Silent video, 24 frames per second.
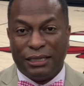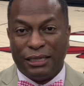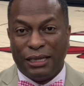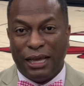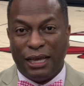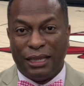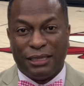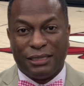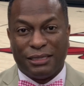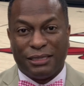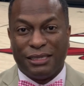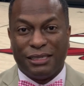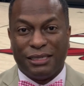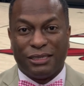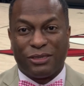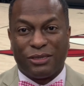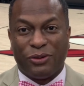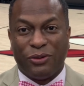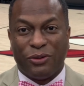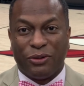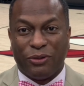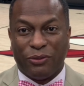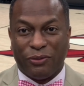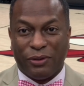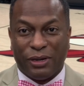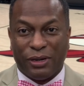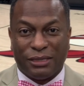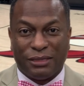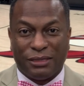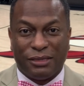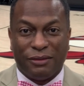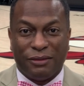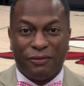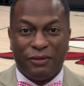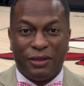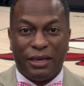Ellis didn't score the rest
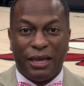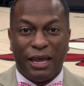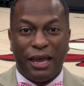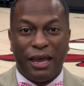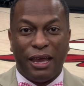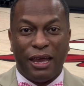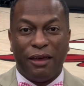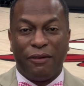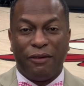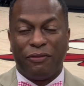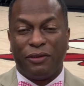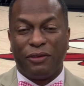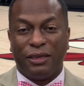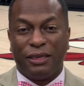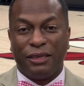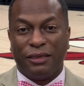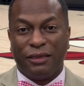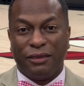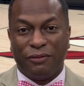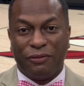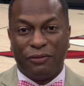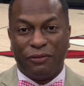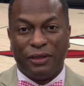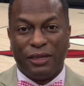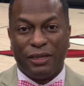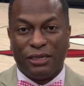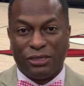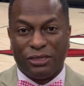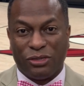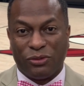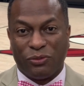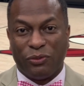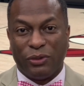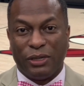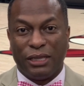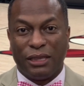of the half. He finished
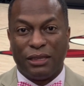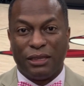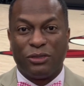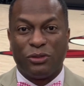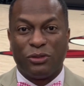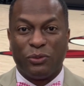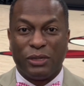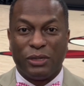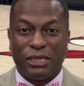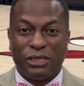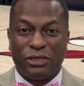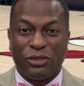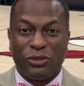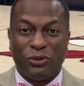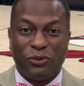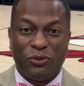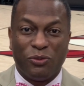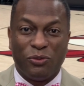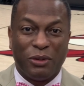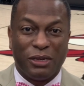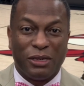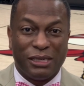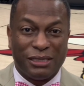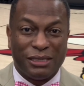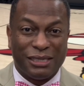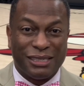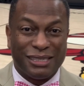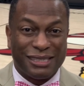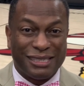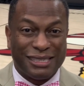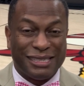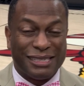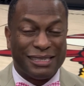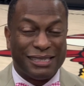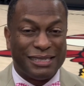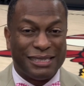with 22, but he took
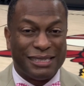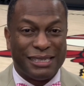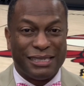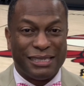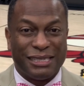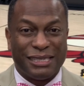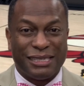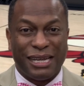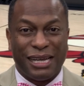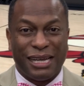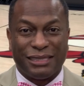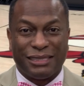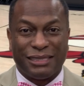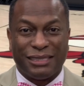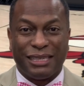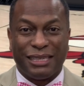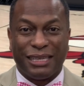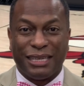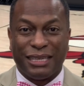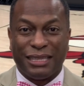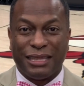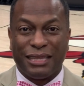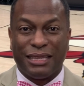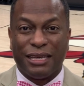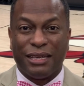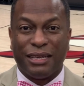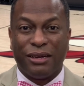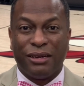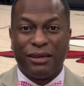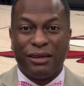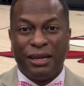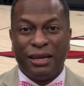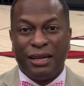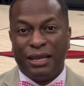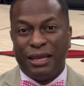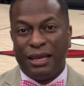16 shots to get there
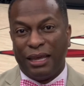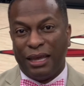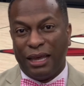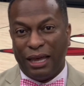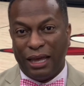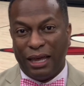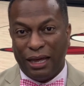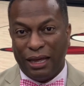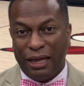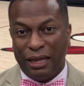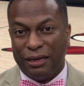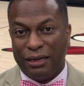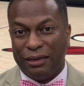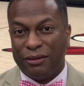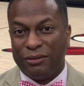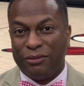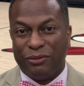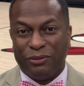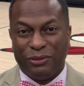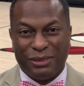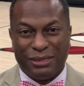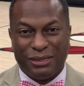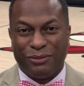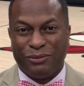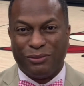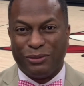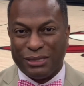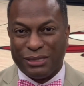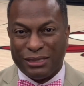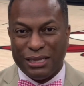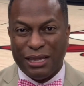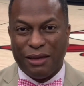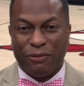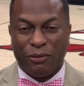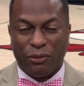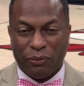and was
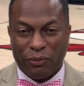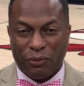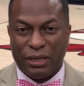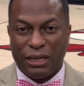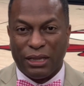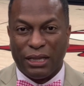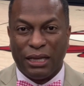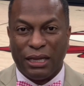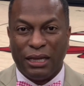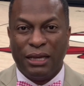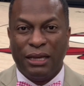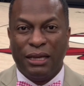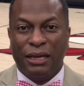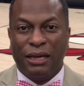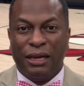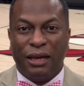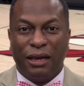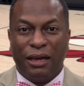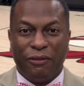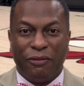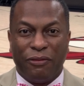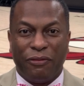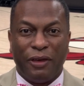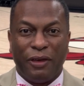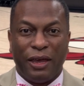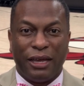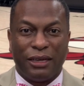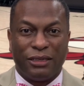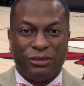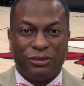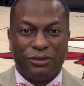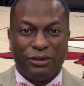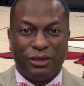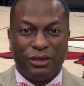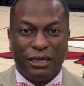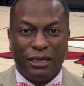never really a
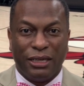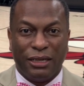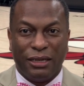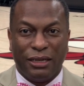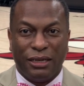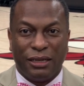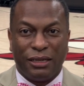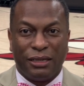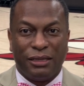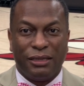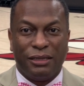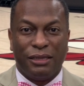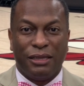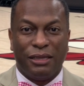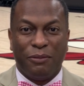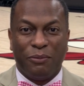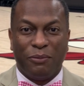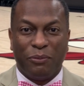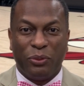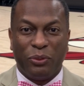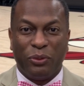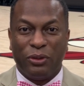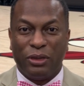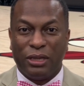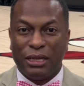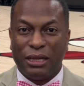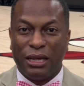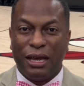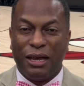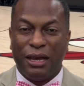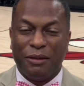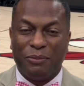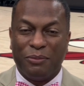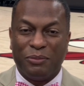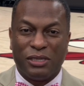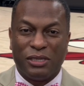factor in them pulling the
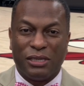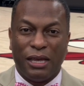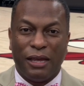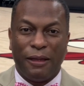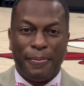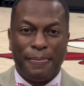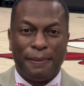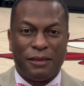upset.